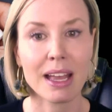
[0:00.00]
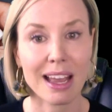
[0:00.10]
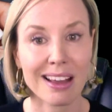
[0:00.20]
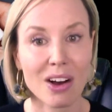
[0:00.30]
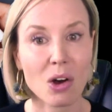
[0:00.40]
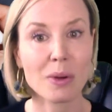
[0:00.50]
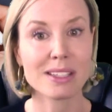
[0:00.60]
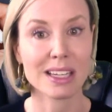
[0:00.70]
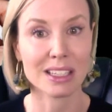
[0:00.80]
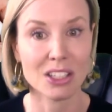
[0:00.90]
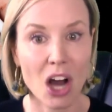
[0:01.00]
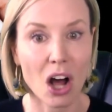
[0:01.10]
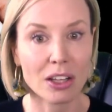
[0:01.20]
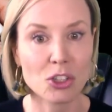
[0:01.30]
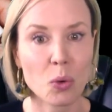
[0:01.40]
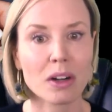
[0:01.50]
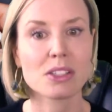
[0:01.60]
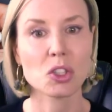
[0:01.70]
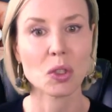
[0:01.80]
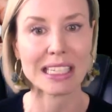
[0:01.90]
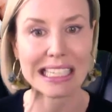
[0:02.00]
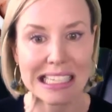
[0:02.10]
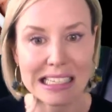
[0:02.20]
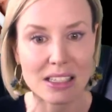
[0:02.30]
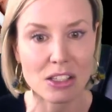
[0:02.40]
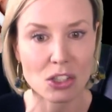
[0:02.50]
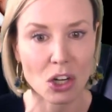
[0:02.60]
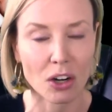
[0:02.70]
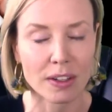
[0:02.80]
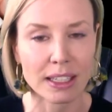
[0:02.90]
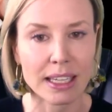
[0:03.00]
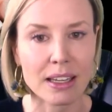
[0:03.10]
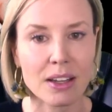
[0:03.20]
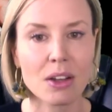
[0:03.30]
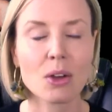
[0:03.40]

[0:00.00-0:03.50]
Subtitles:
and always acknowledge where a student is currently